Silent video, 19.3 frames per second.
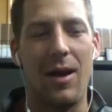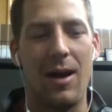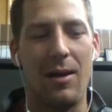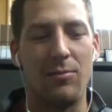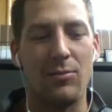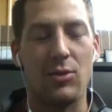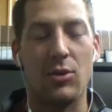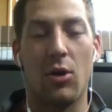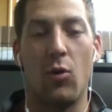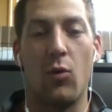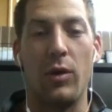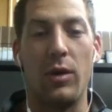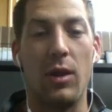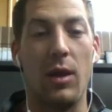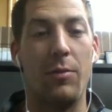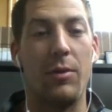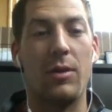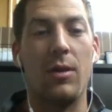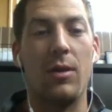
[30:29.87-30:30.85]
So we
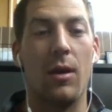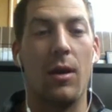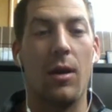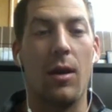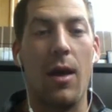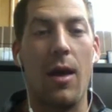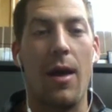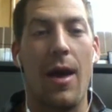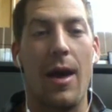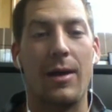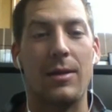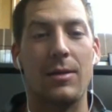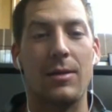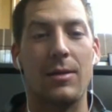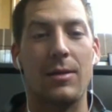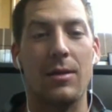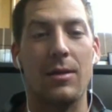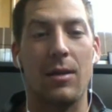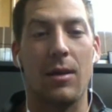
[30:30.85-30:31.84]
limit their
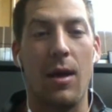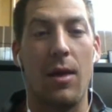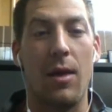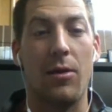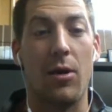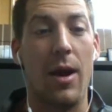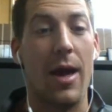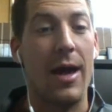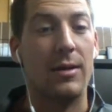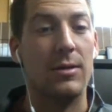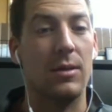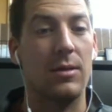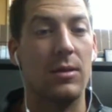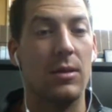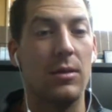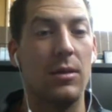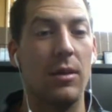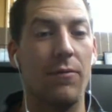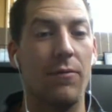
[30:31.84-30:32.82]
access
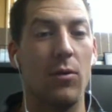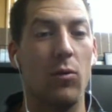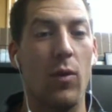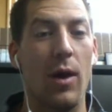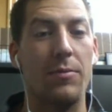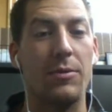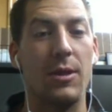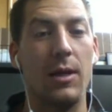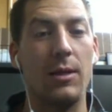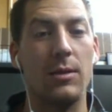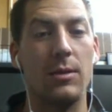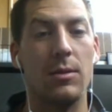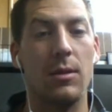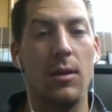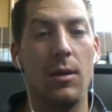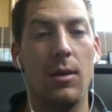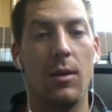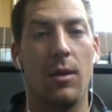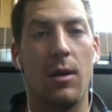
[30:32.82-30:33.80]
to different websites.
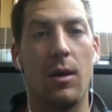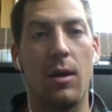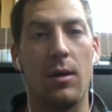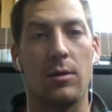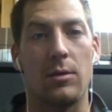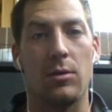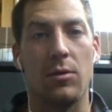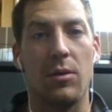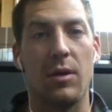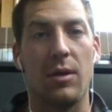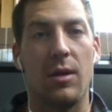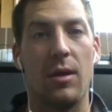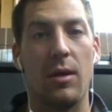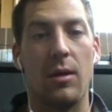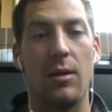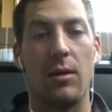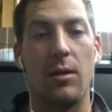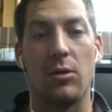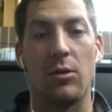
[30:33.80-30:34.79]
So
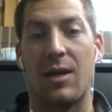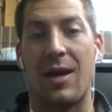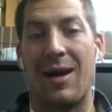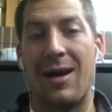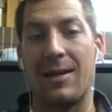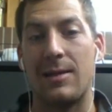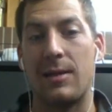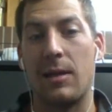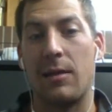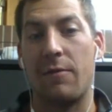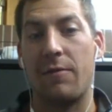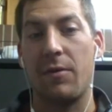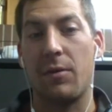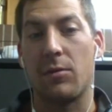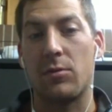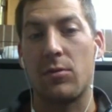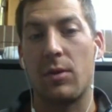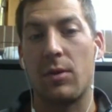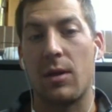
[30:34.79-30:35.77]
there's content
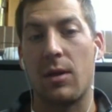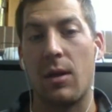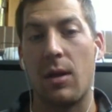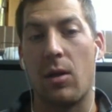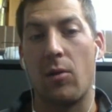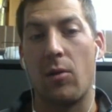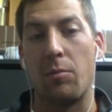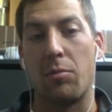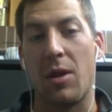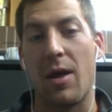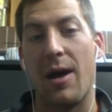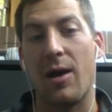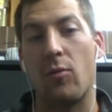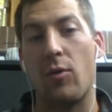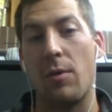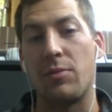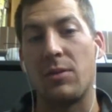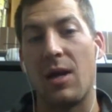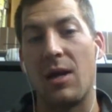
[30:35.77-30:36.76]
filtering. We
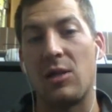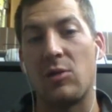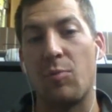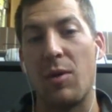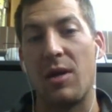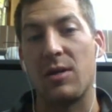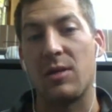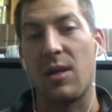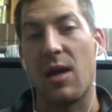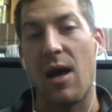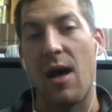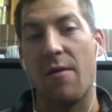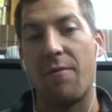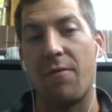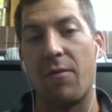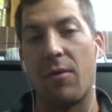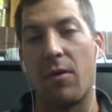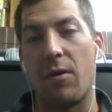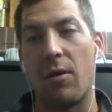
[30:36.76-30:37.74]
block websites based
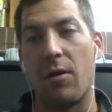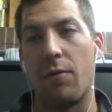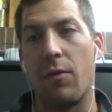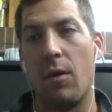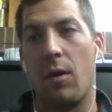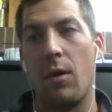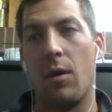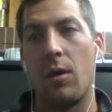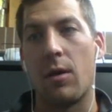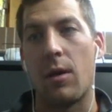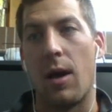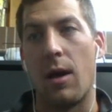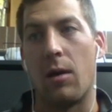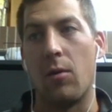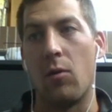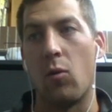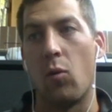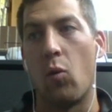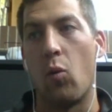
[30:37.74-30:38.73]
off of
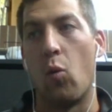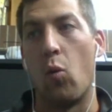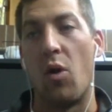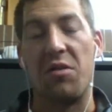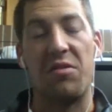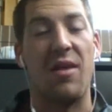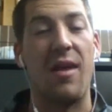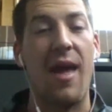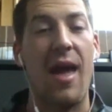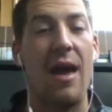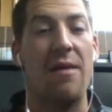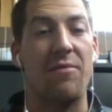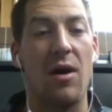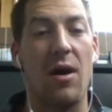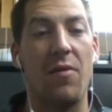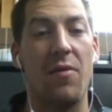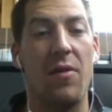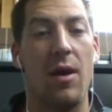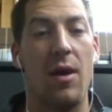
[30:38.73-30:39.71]
kind of what they have
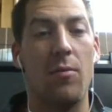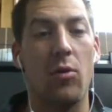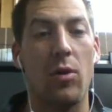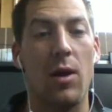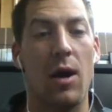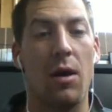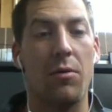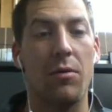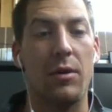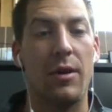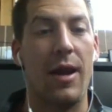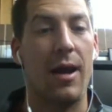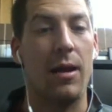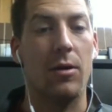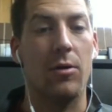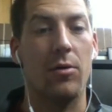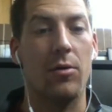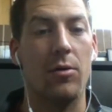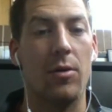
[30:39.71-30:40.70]
on them or how they're
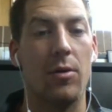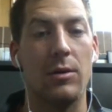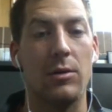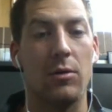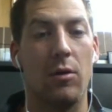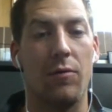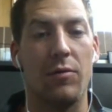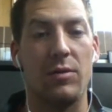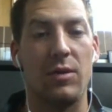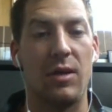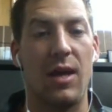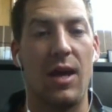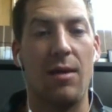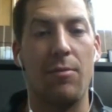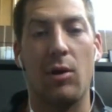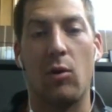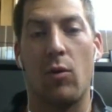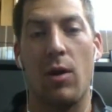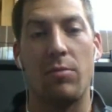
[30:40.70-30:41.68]
categorized. So if it's a
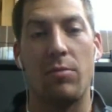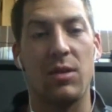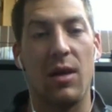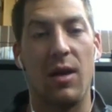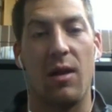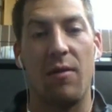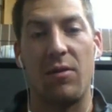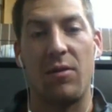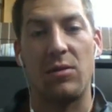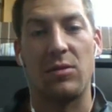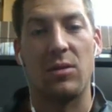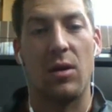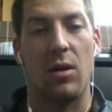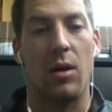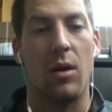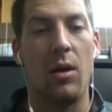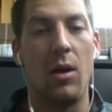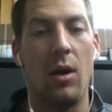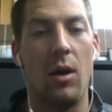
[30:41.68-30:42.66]
gaming website, if it's
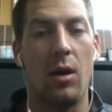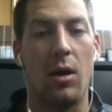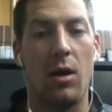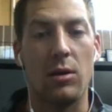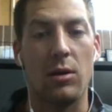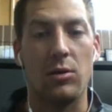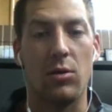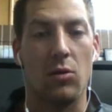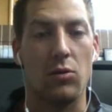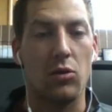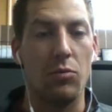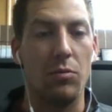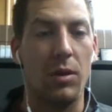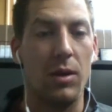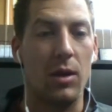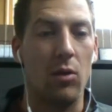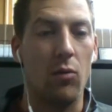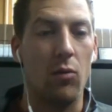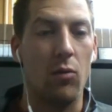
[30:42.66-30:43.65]
a social
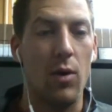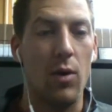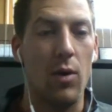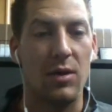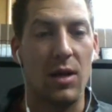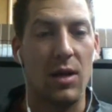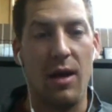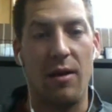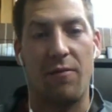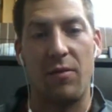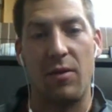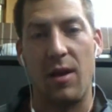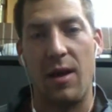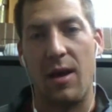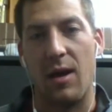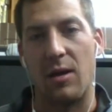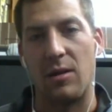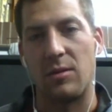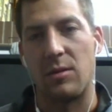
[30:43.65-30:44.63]
media website, if it
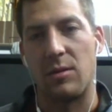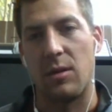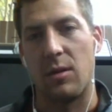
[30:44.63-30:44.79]
has